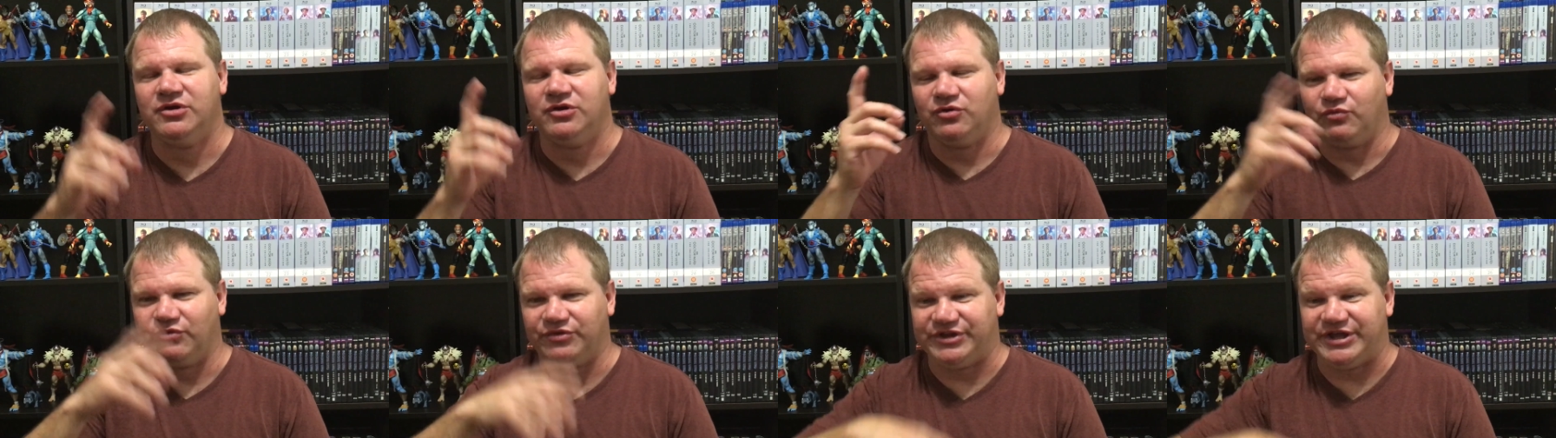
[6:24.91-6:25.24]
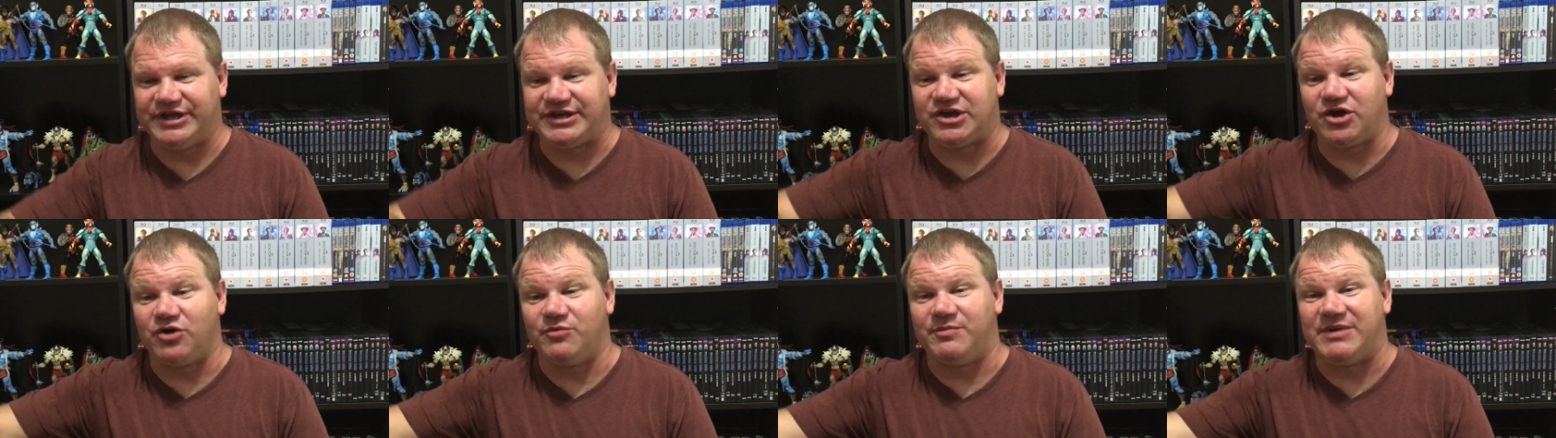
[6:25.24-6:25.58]
when
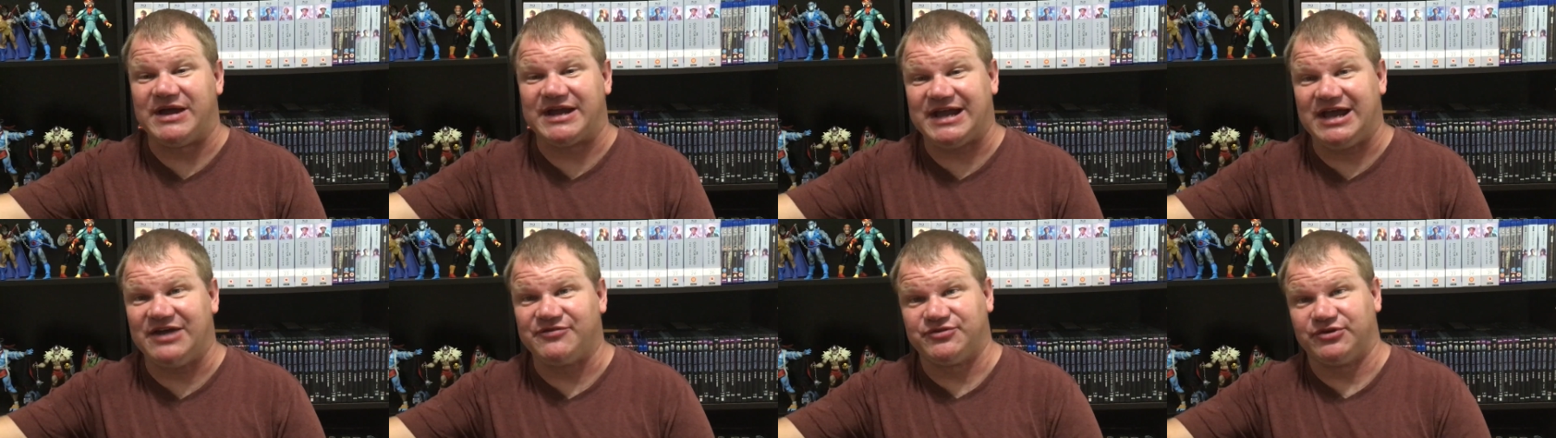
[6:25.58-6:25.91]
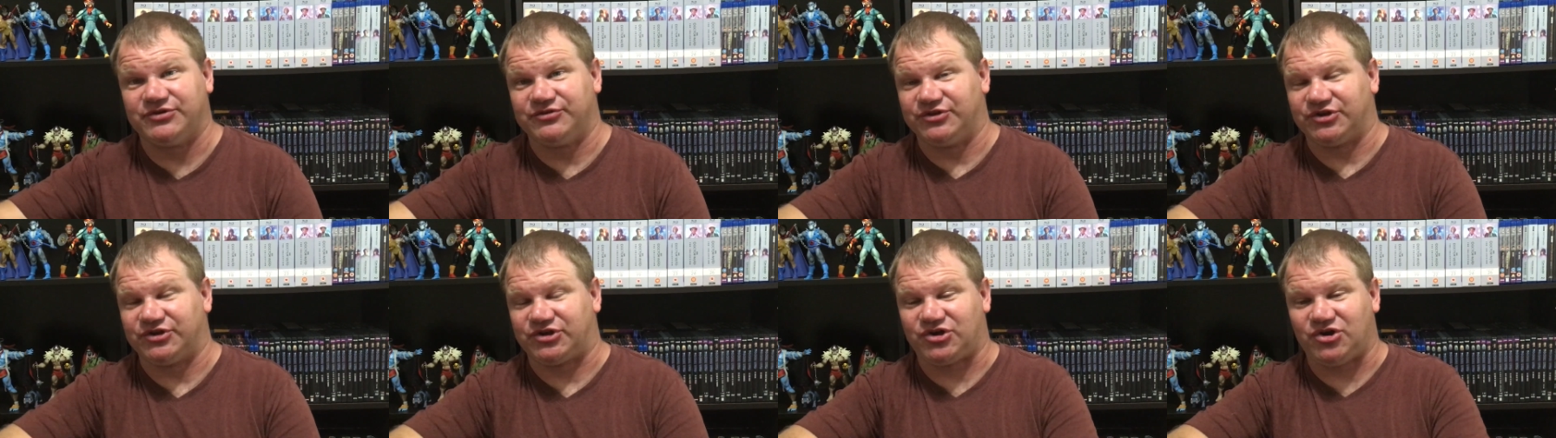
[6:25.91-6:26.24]
they go back out
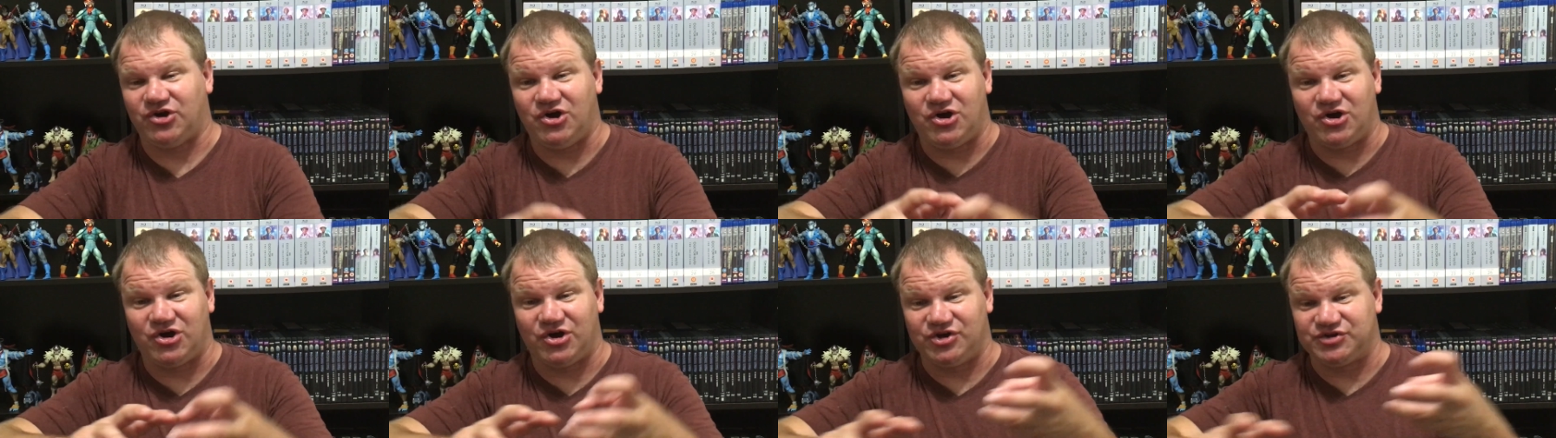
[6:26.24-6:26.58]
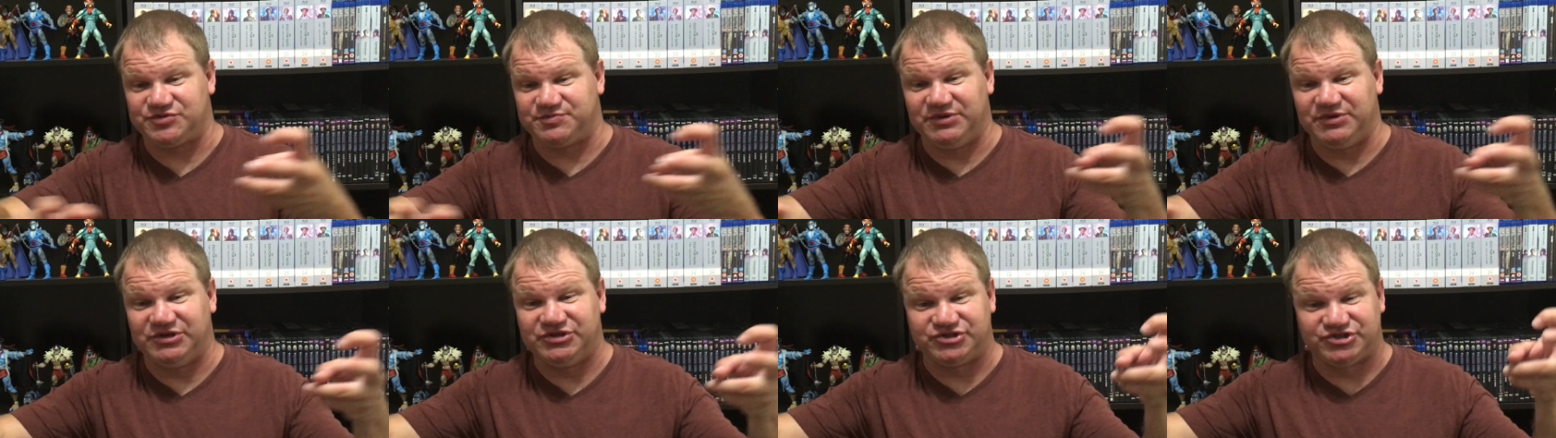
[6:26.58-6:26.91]
there, the car
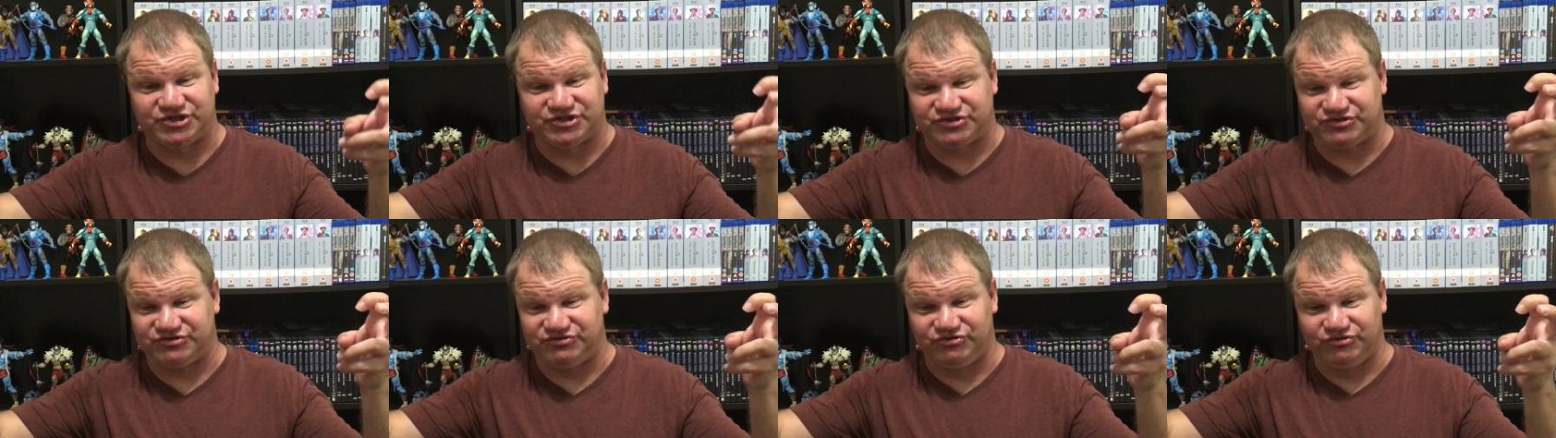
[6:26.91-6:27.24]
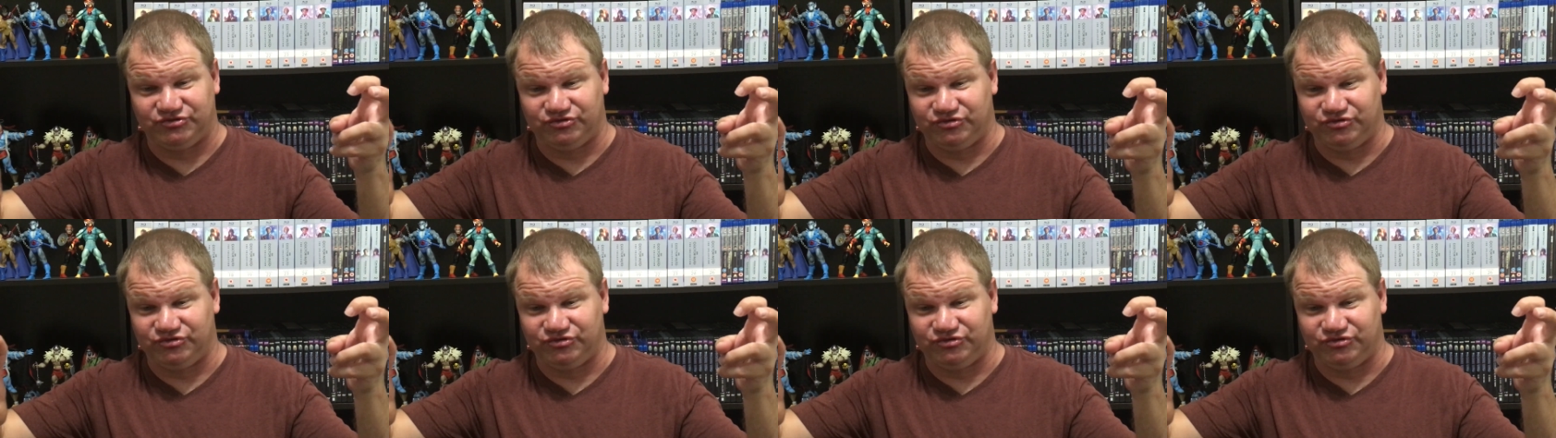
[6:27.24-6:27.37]
has been just